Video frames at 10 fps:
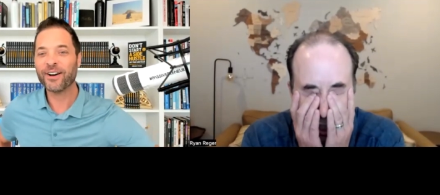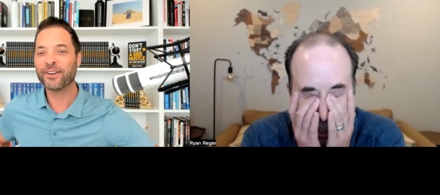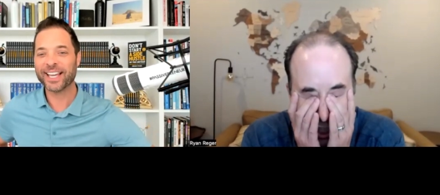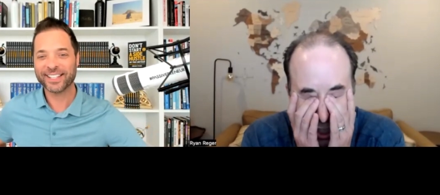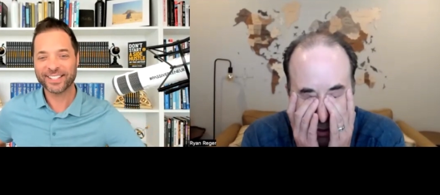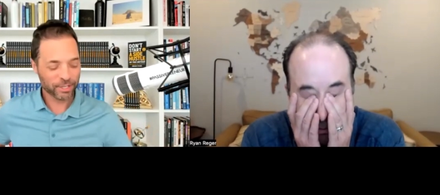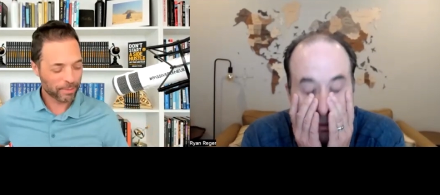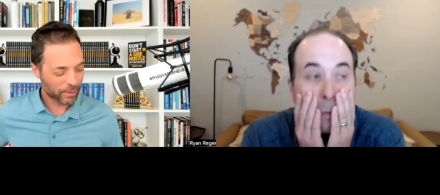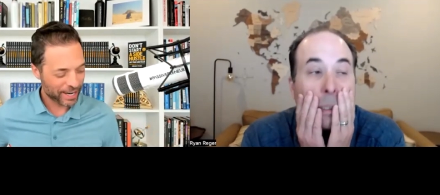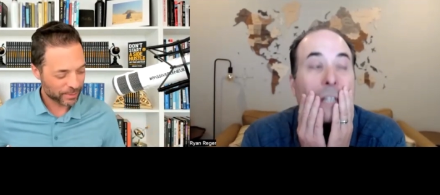Speaker 1: yeah, there's so um, many
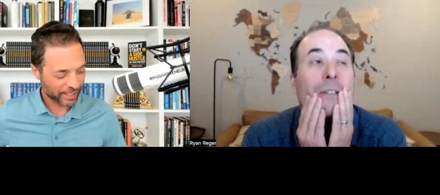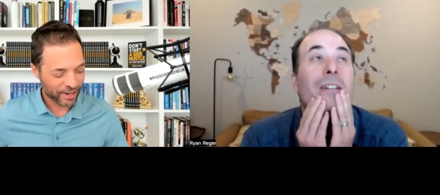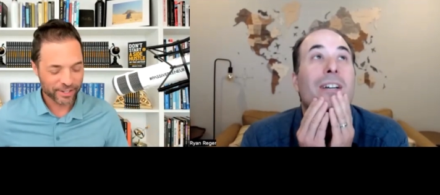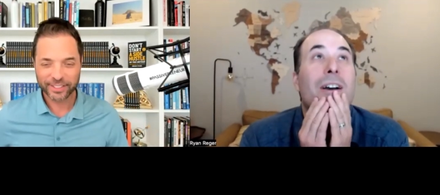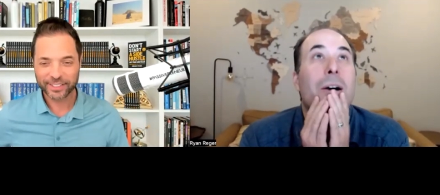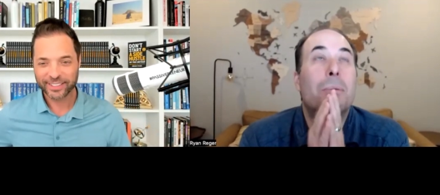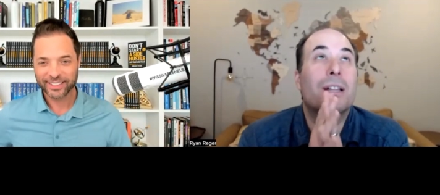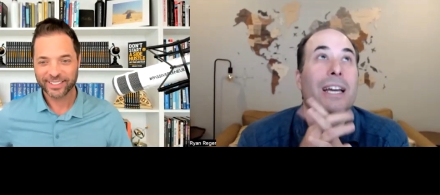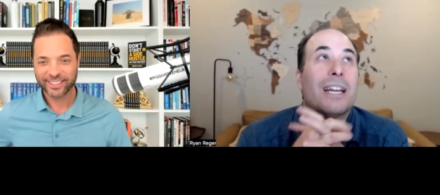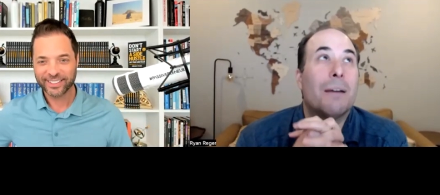ways we can
Speaker 2: go but
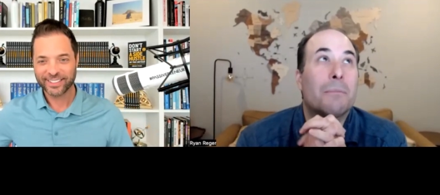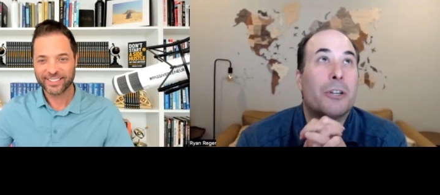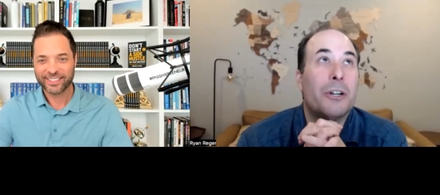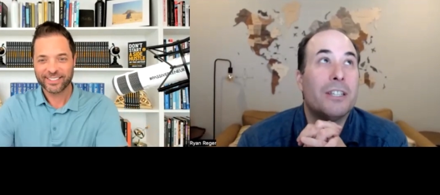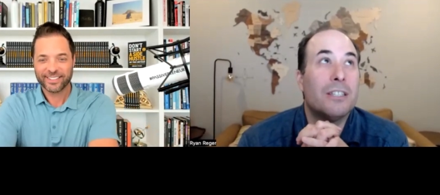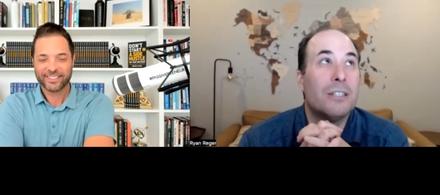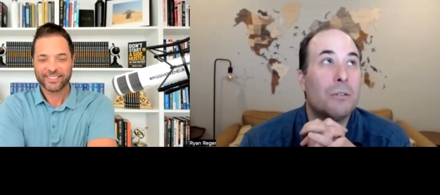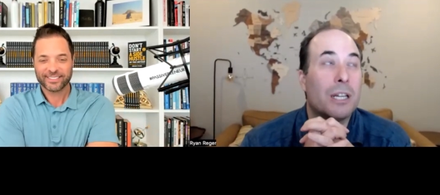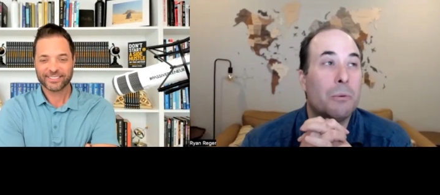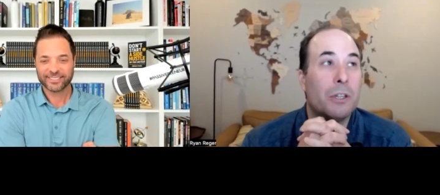like i'm curious to know
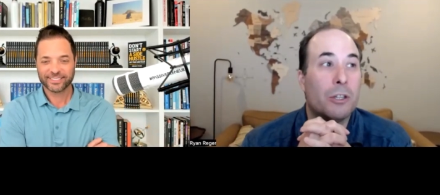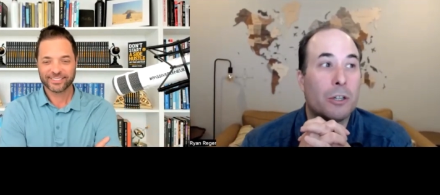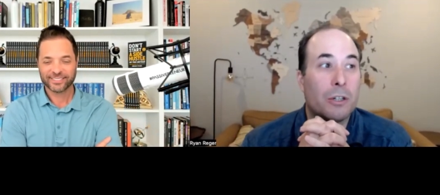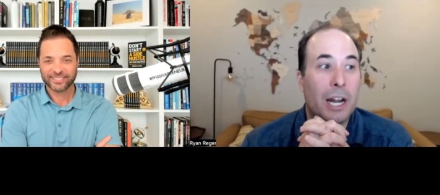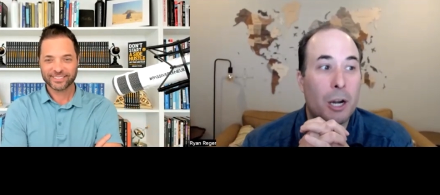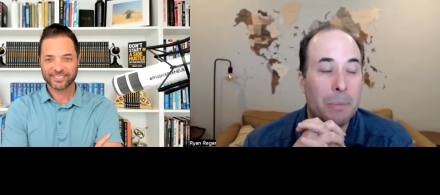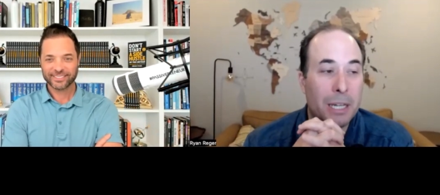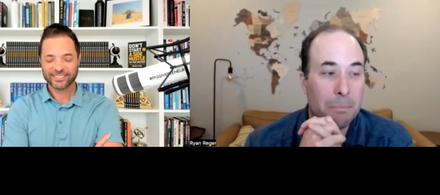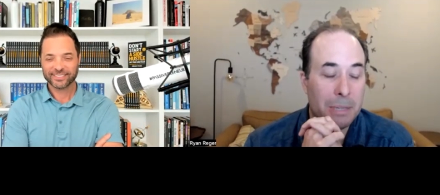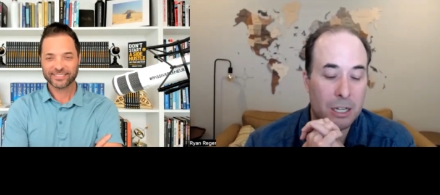like with your
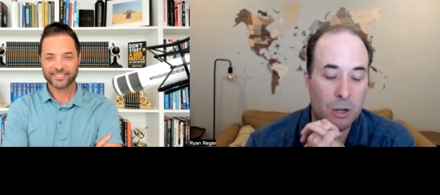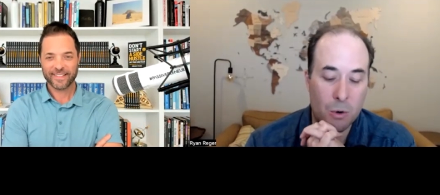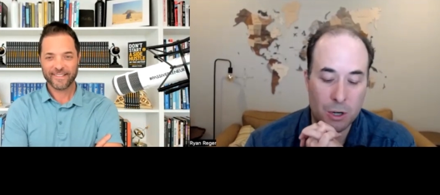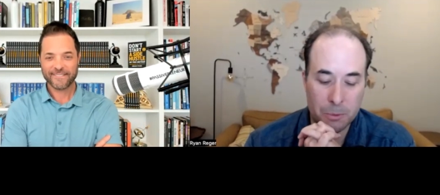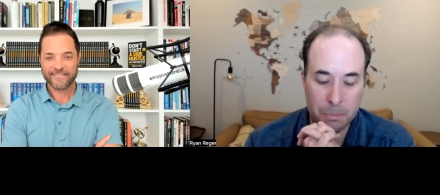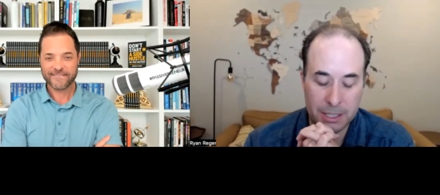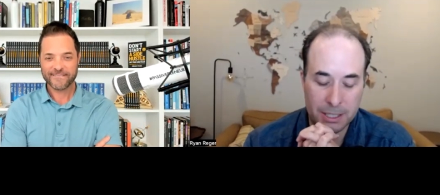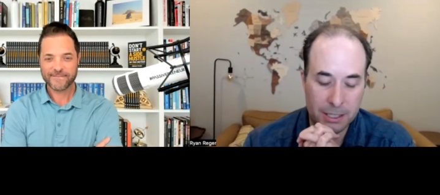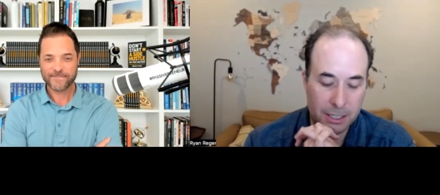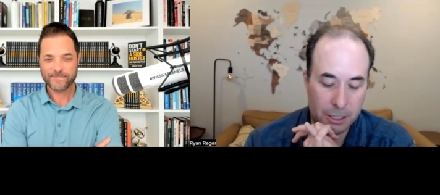airbnb course
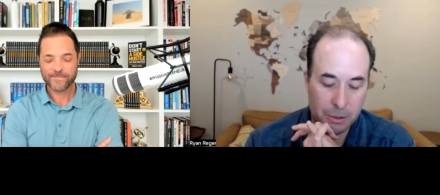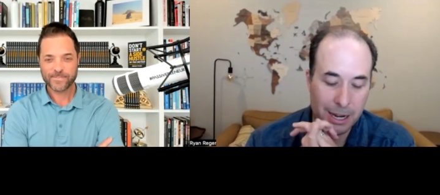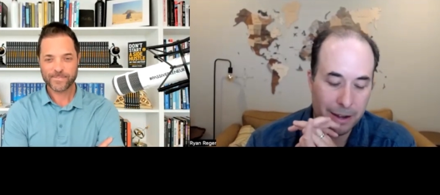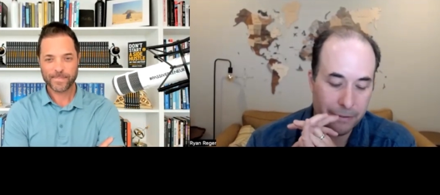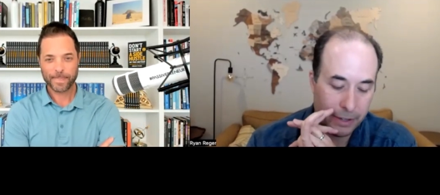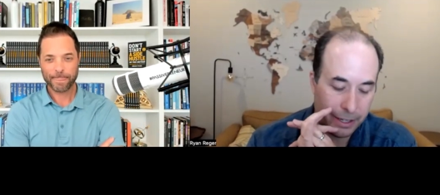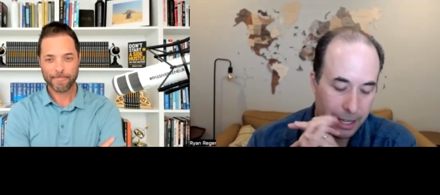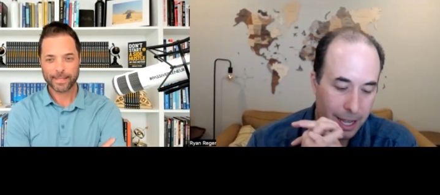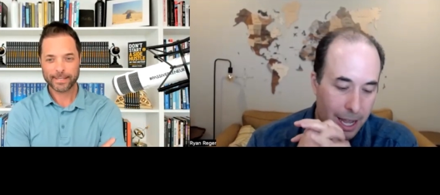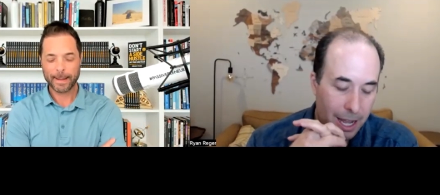business that you have like
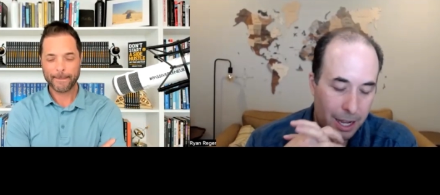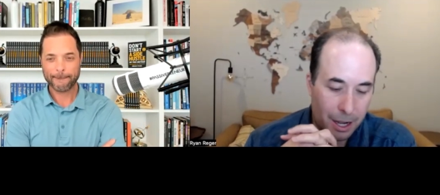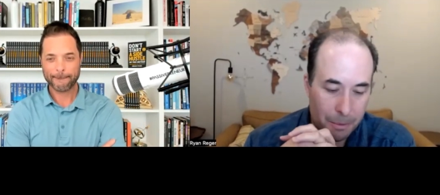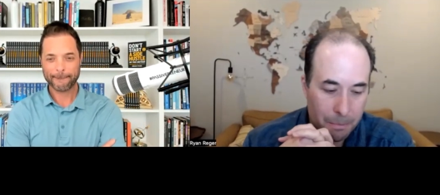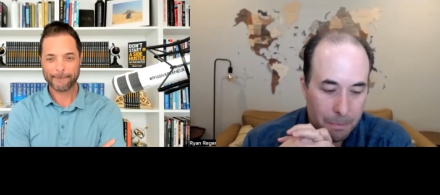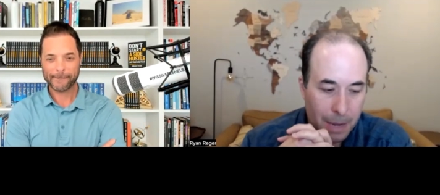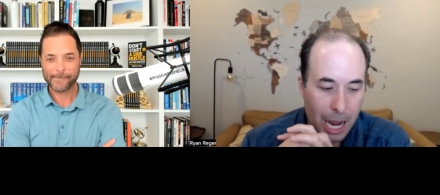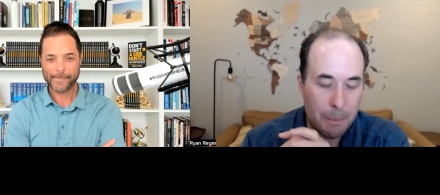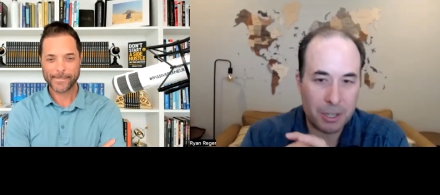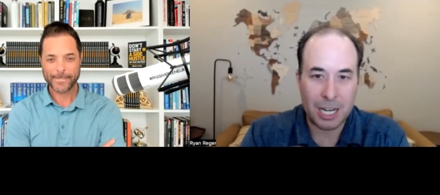yeah. um
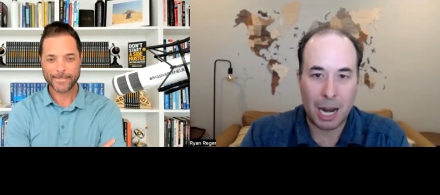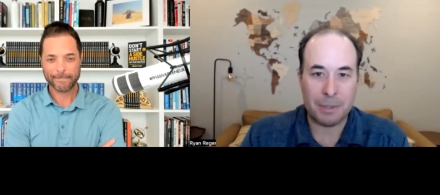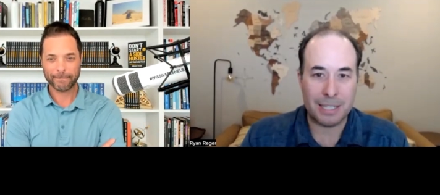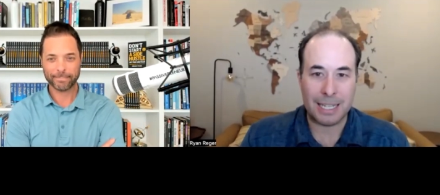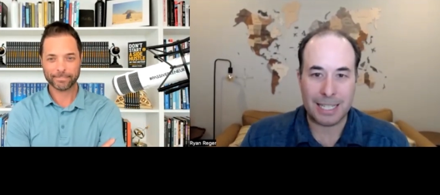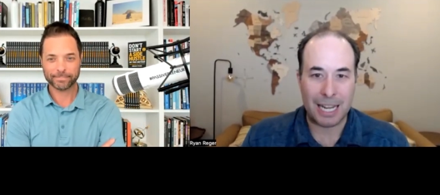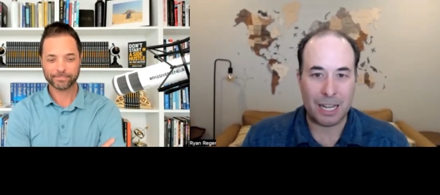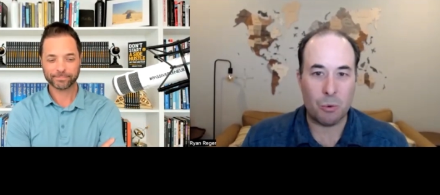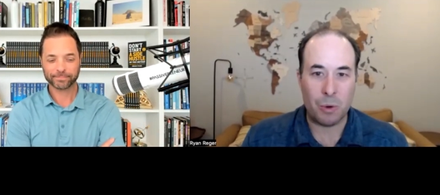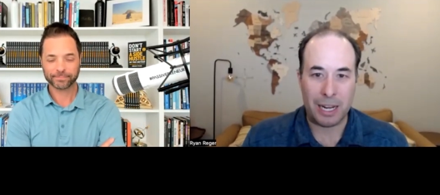how much time does that take
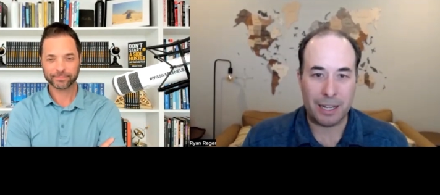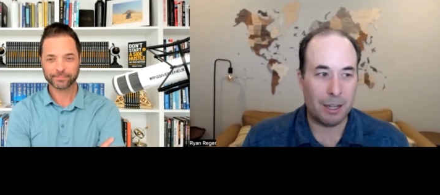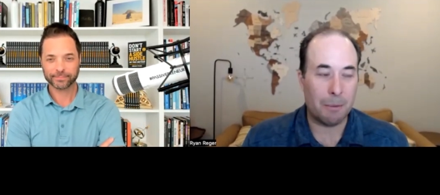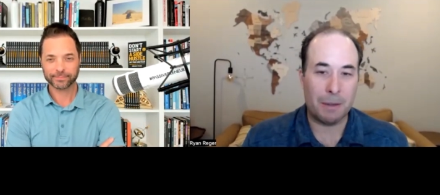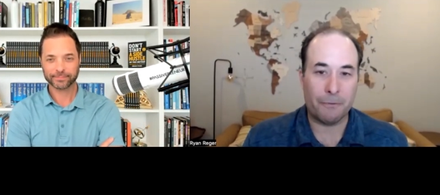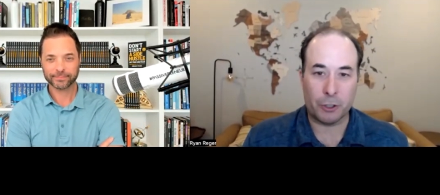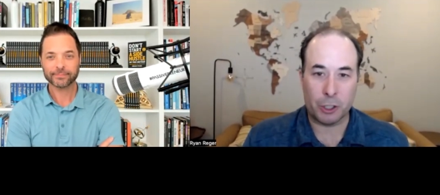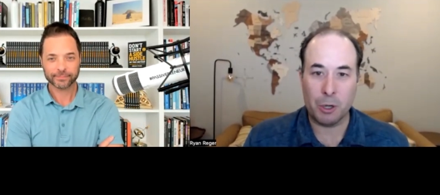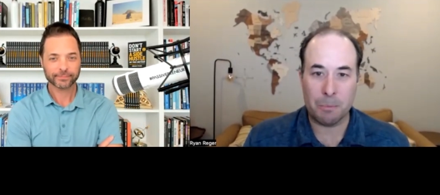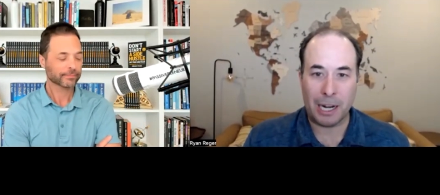a week i mean for
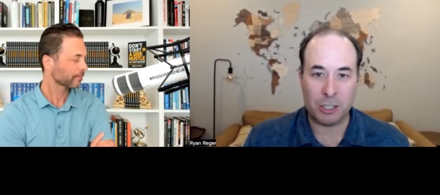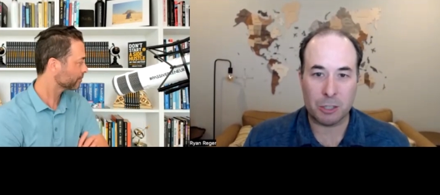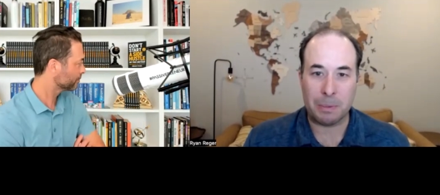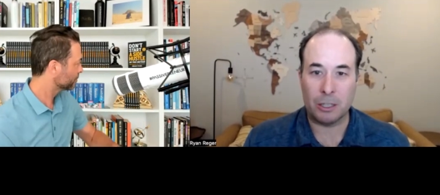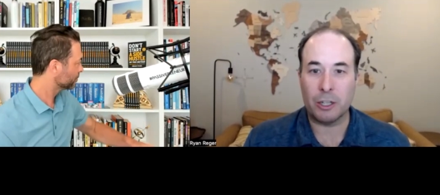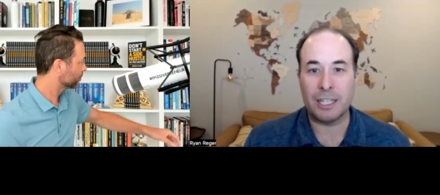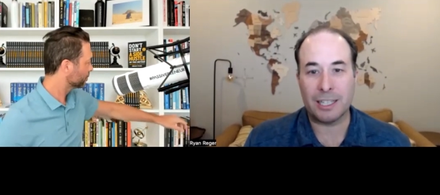you it might just be looking